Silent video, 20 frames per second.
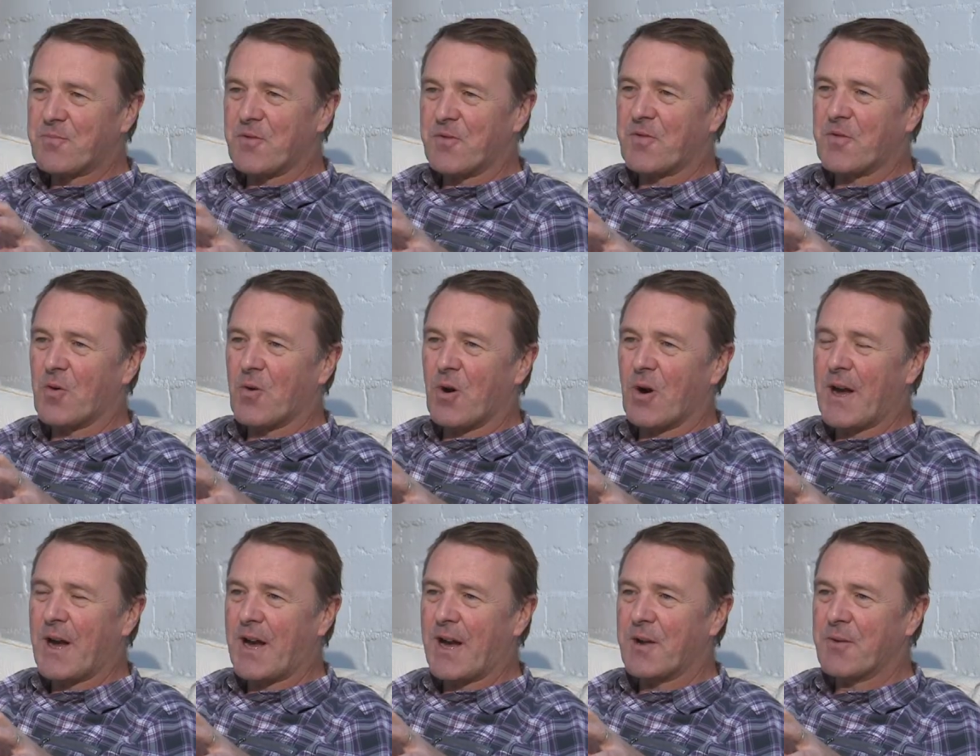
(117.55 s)

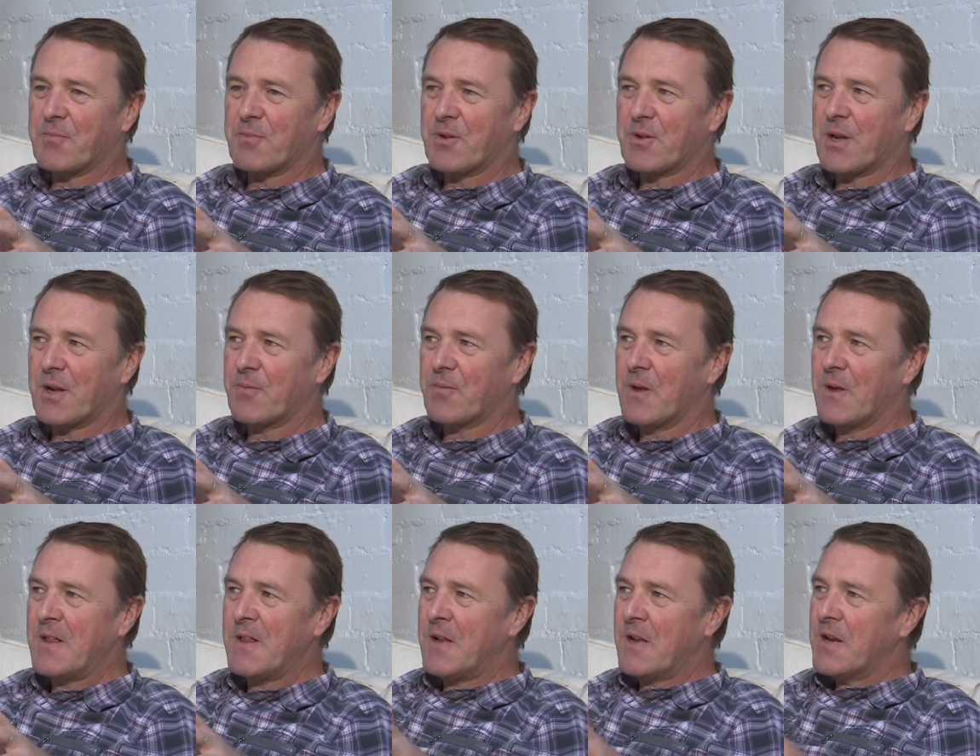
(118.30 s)
beforehand, but then,
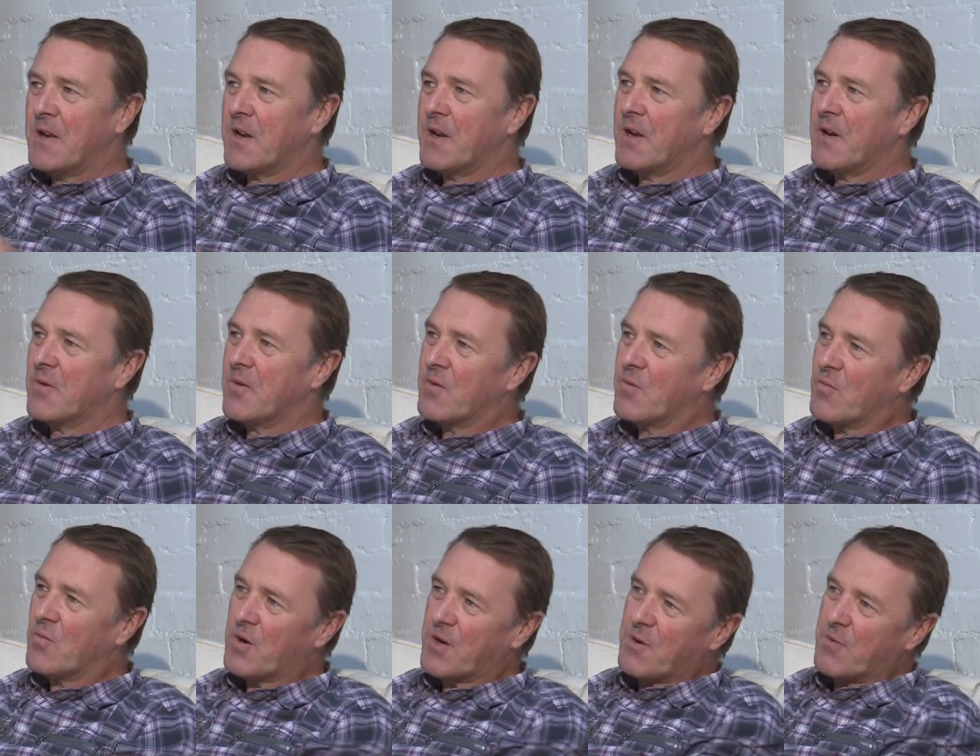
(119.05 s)
you know,
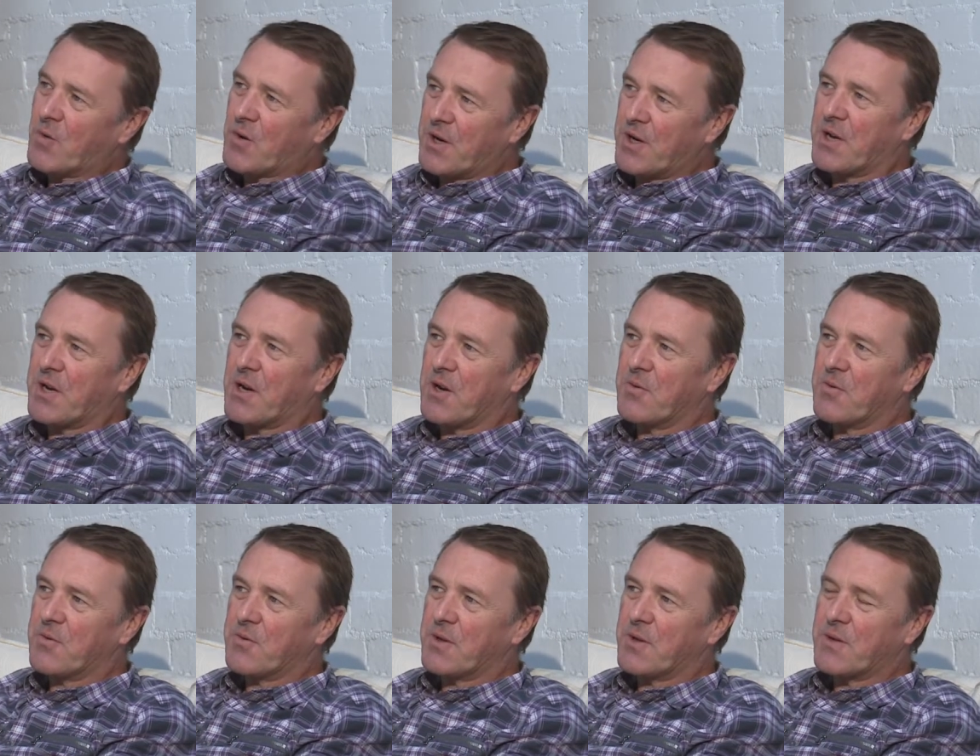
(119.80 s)
wanted to
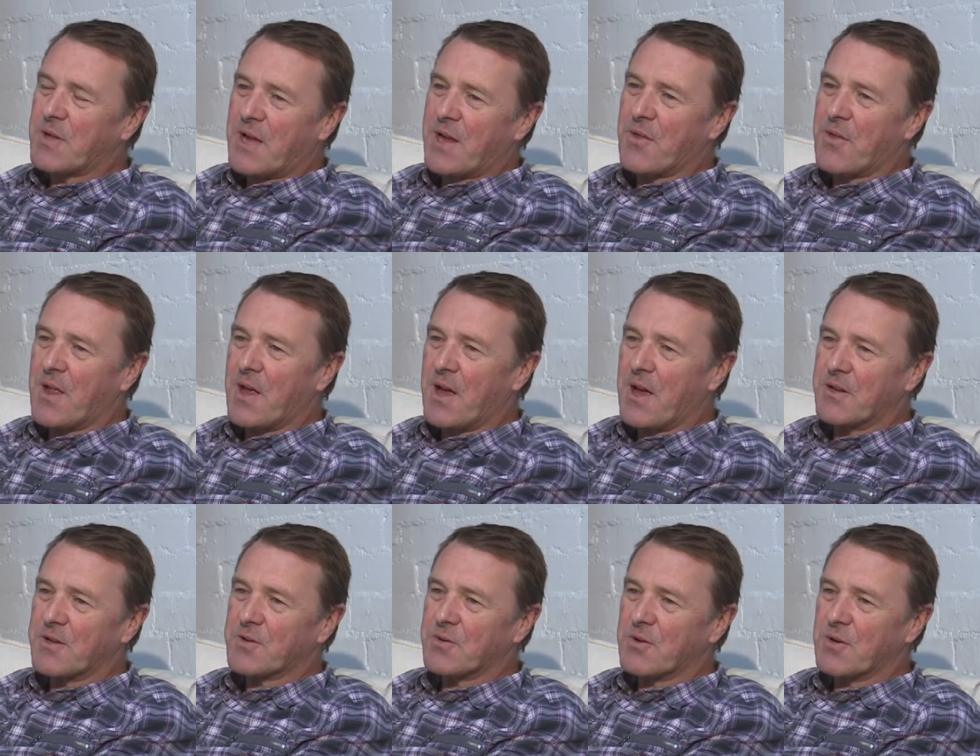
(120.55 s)
go down
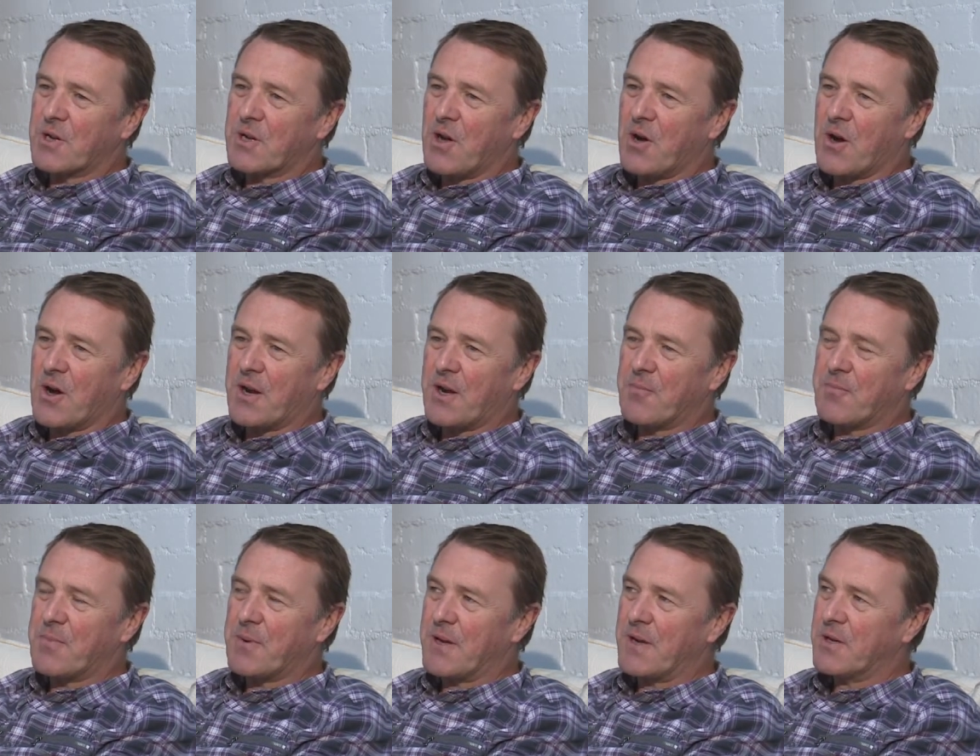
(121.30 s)
that sort of line
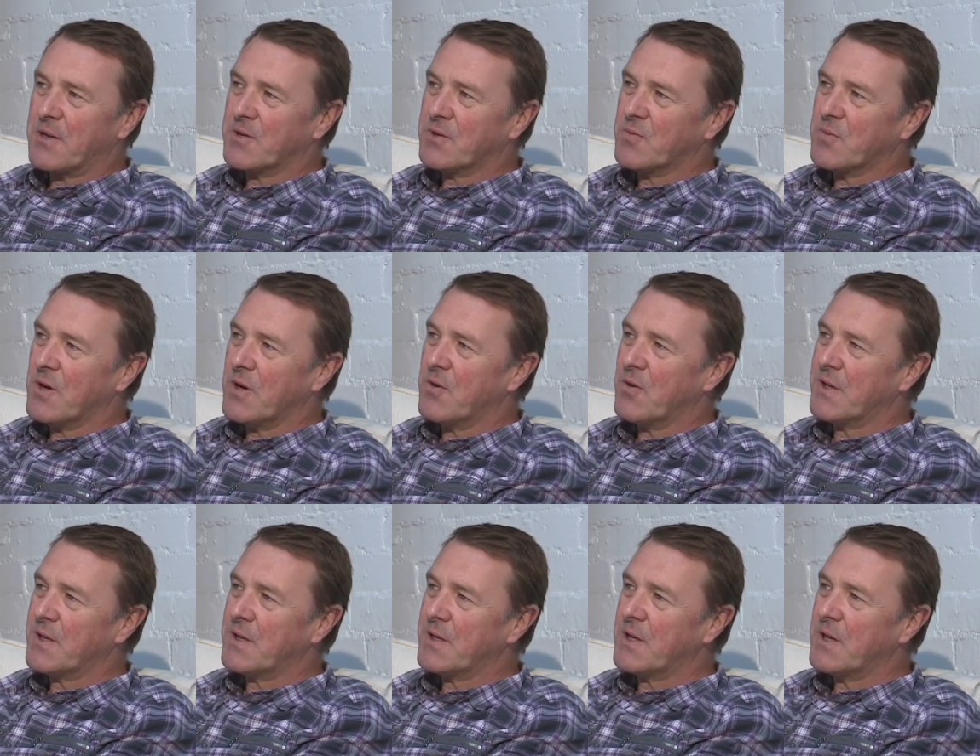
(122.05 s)
a bit as well. And